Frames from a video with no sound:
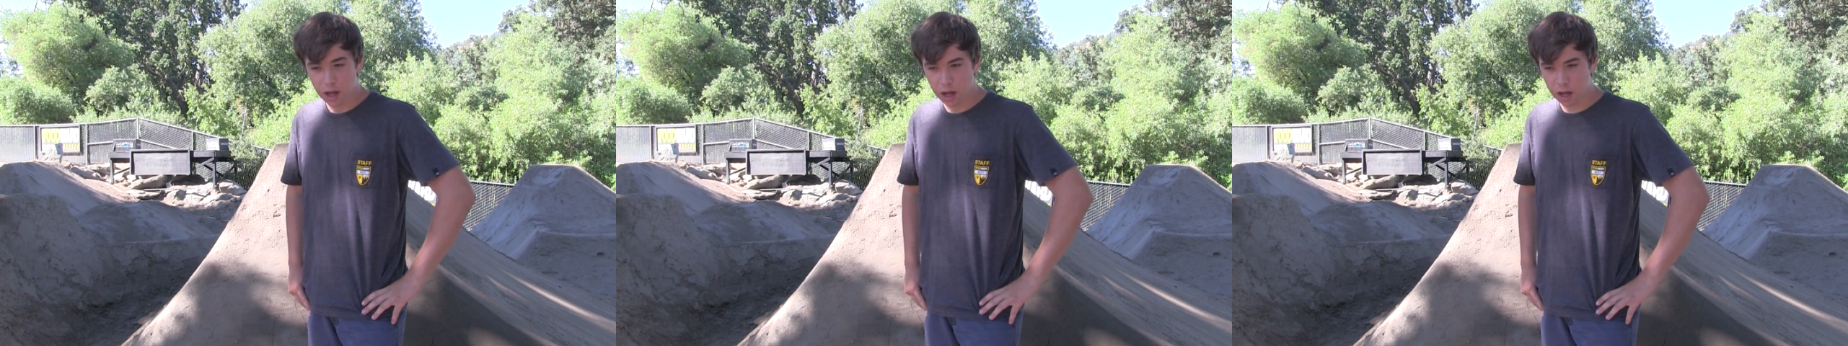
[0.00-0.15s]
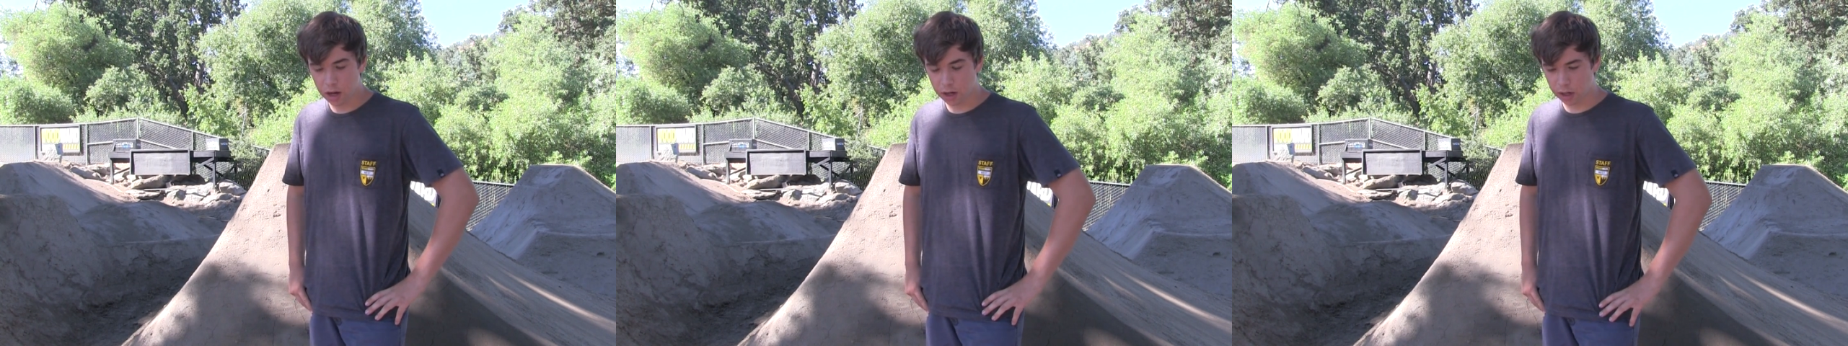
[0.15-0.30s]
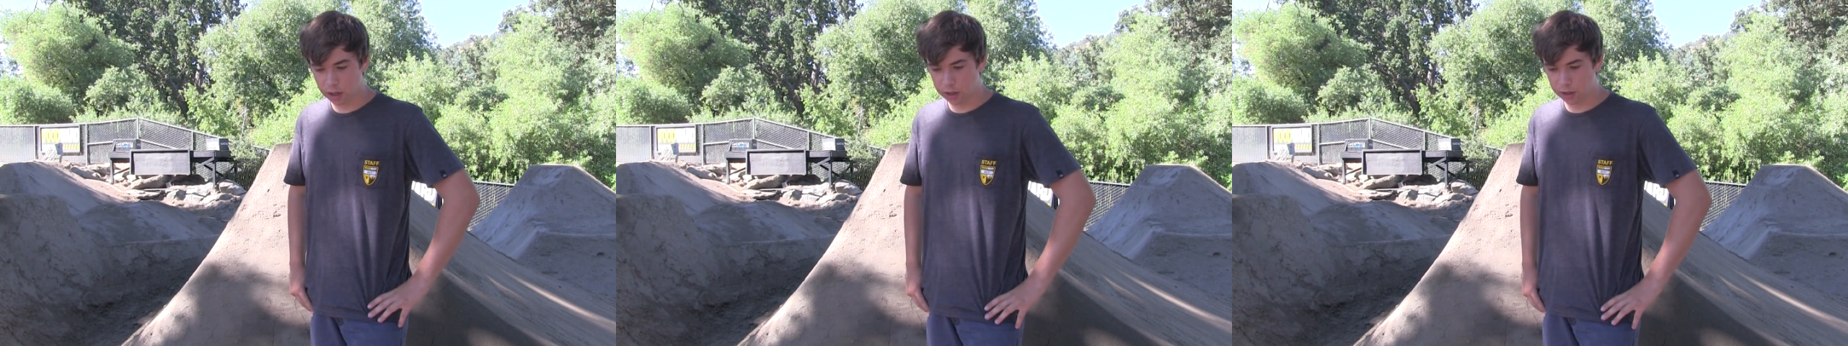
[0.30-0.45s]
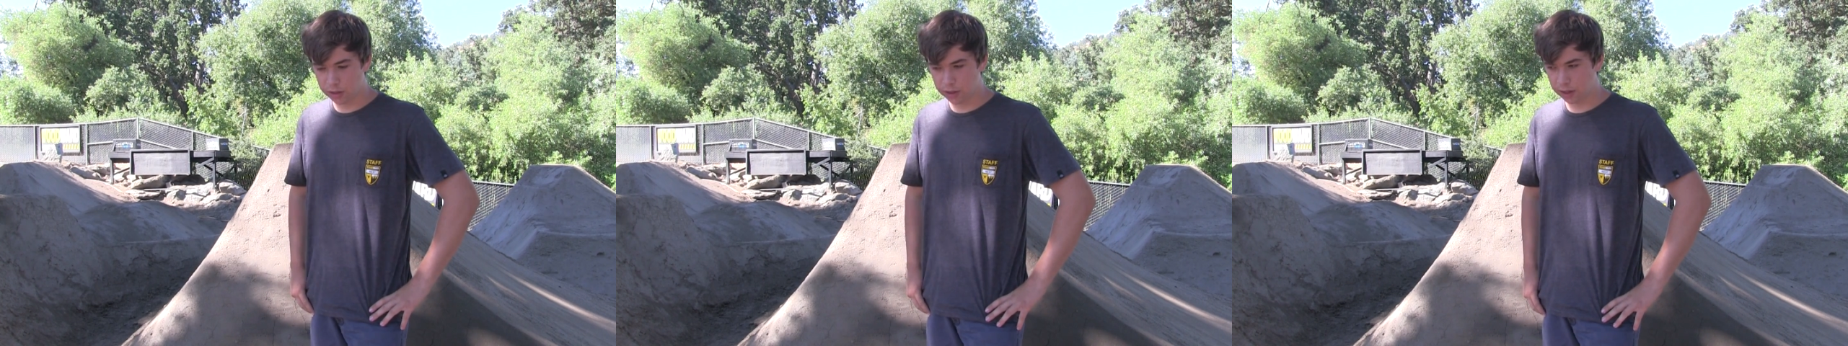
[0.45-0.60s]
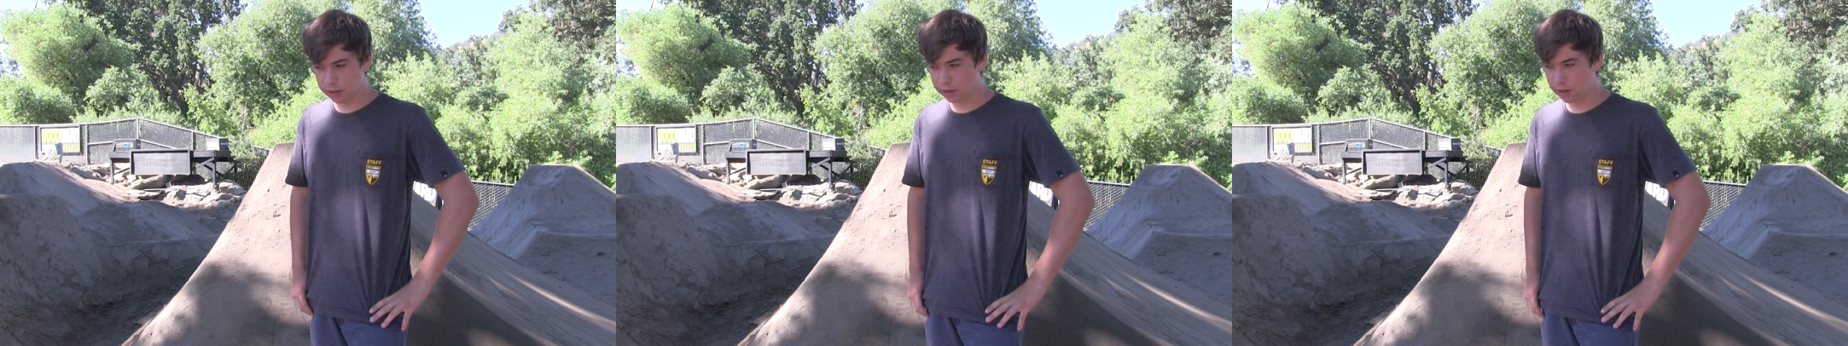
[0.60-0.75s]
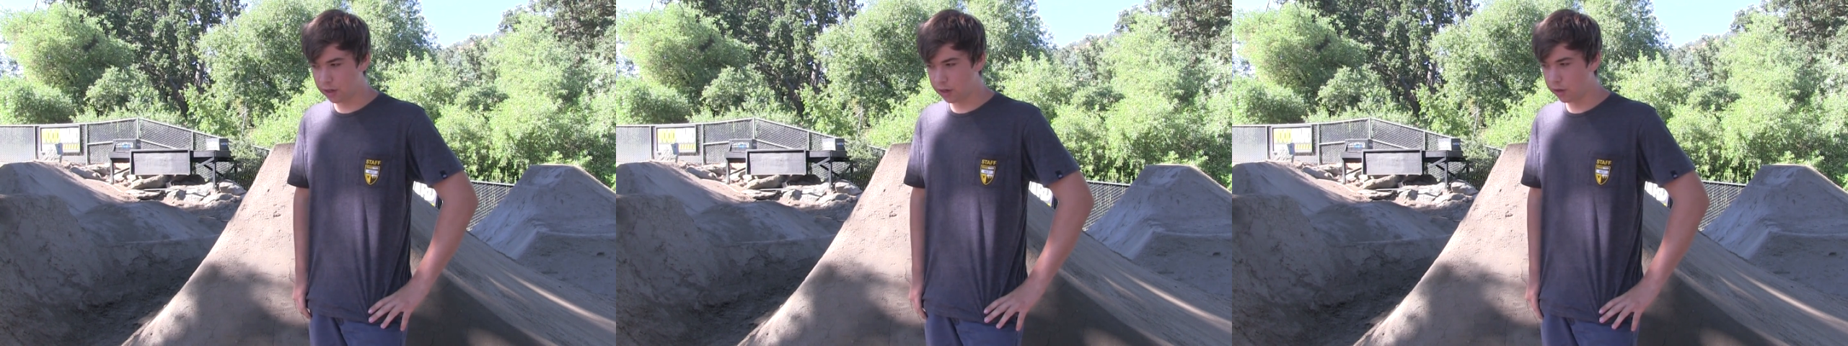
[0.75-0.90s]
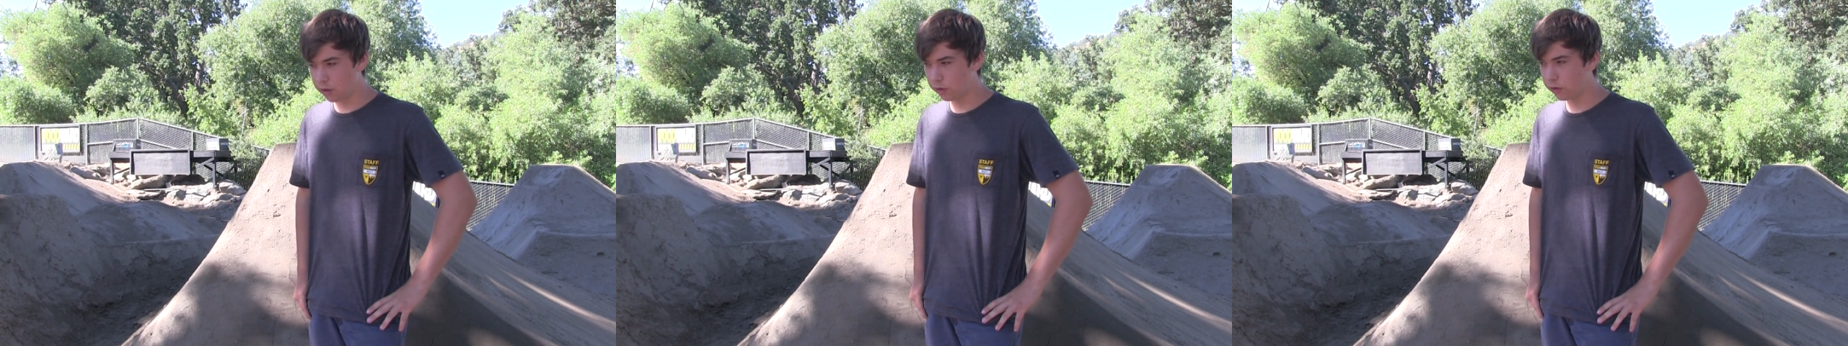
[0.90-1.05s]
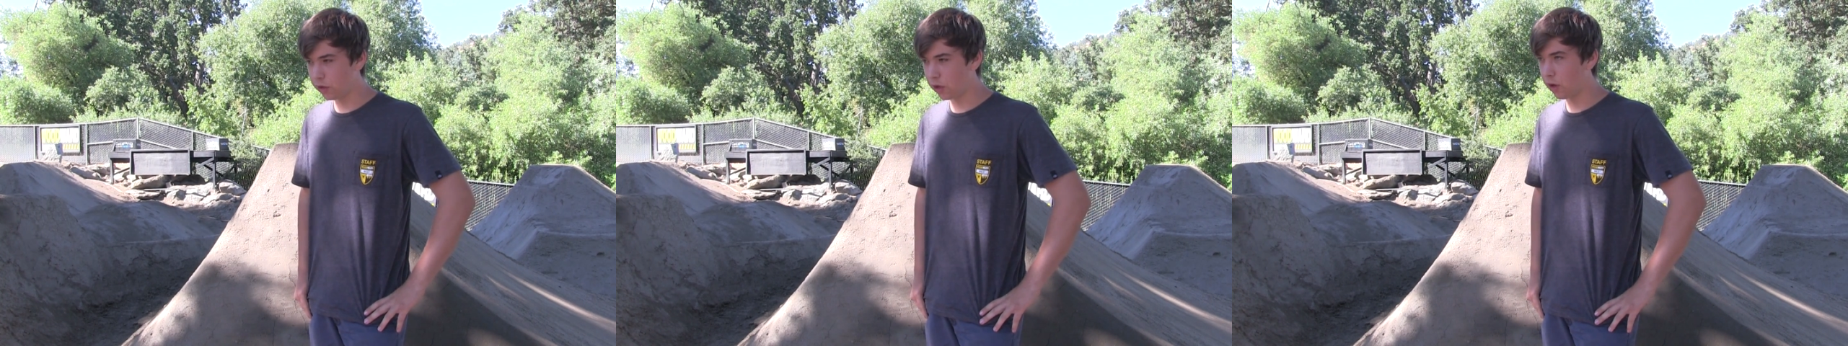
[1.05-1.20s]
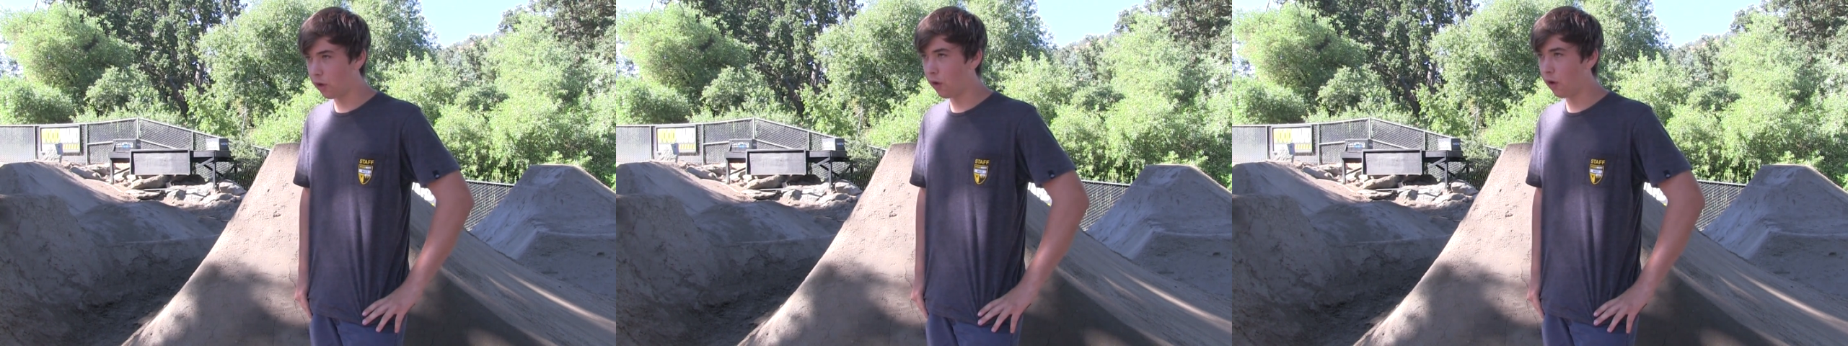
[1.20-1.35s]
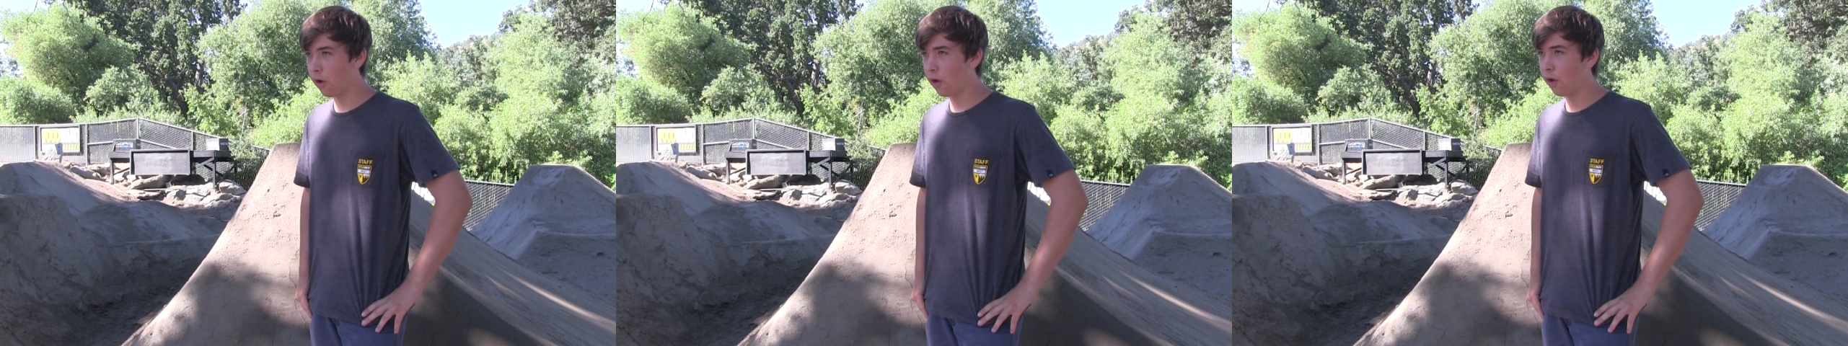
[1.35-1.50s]
a good thing to do.
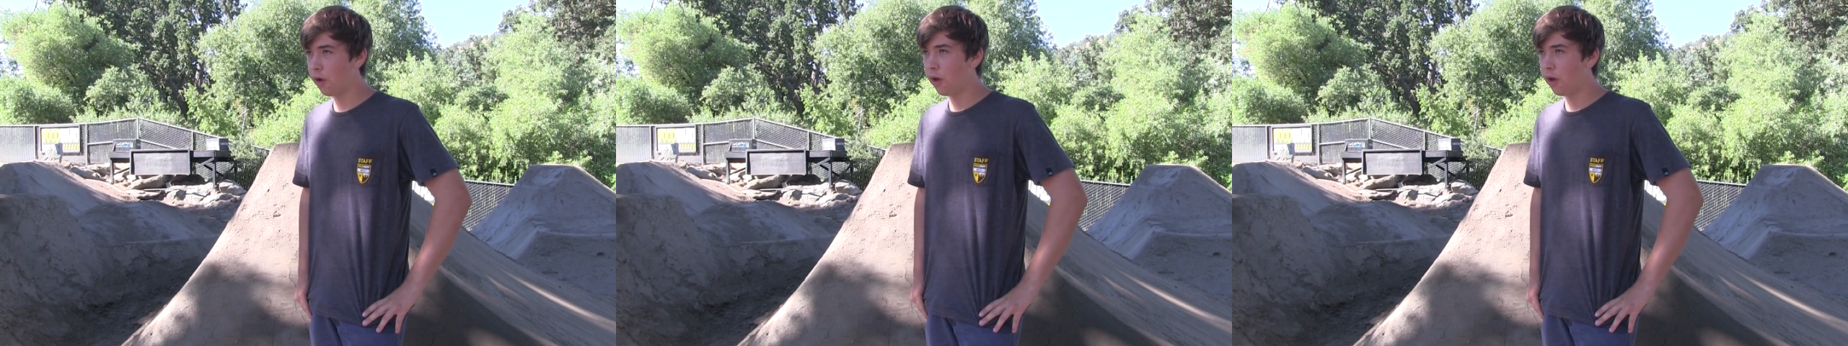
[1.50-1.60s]
So